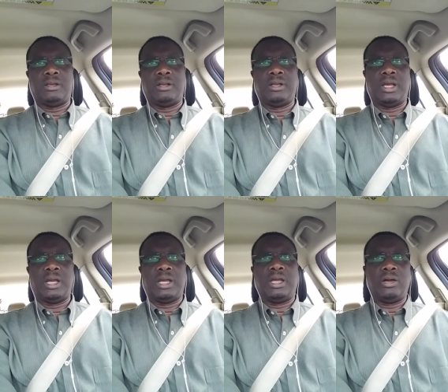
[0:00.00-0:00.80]
And
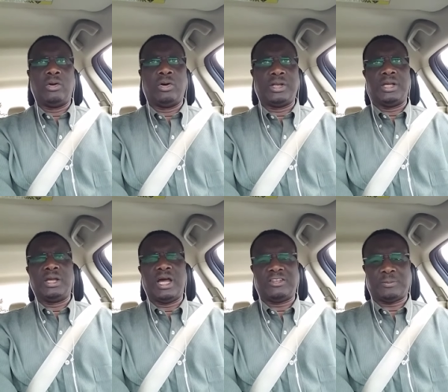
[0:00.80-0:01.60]
uh,
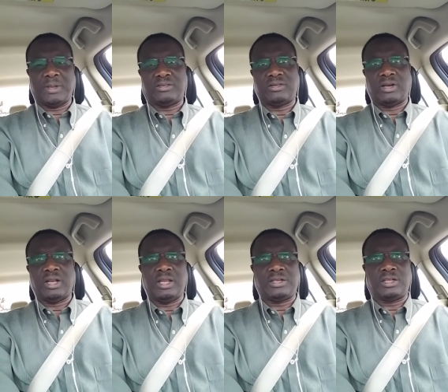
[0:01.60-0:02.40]
other aspects
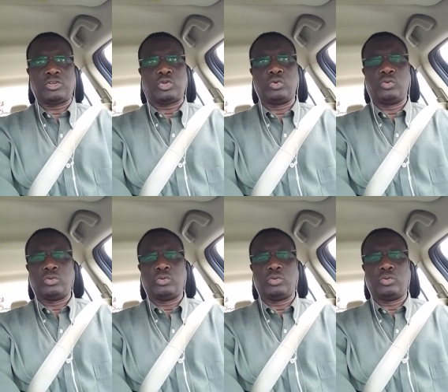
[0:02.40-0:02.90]
related to,